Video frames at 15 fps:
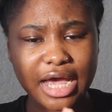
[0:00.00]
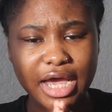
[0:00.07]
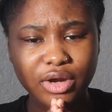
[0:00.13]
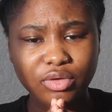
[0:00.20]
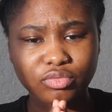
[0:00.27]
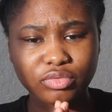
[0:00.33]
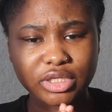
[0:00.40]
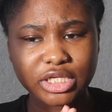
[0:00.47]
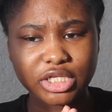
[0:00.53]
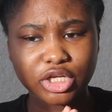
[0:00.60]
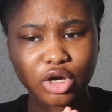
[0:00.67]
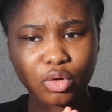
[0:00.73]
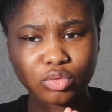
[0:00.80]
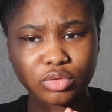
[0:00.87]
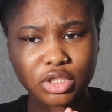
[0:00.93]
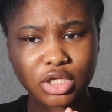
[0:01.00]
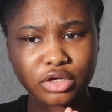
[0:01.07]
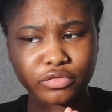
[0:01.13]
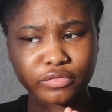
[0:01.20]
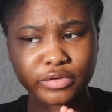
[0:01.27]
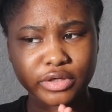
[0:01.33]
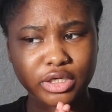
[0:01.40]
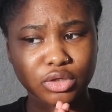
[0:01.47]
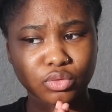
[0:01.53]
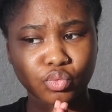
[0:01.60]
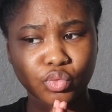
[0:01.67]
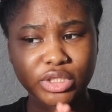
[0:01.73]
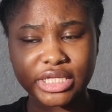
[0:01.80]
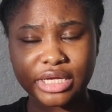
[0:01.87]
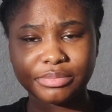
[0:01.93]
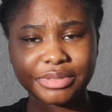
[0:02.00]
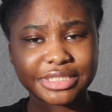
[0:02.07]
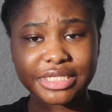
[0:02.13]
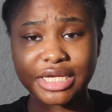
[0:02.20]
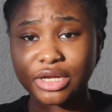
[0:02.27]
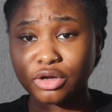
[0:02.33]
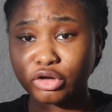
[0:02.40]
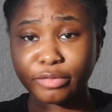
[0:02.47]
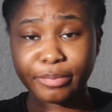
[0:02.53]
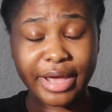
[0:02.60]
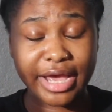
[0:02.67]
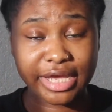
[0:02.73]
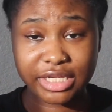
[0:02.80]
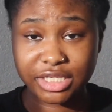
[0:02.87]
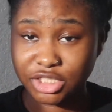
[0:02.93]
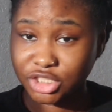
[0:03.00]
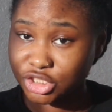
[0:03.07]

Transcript: I really don't look for what they be saying on the package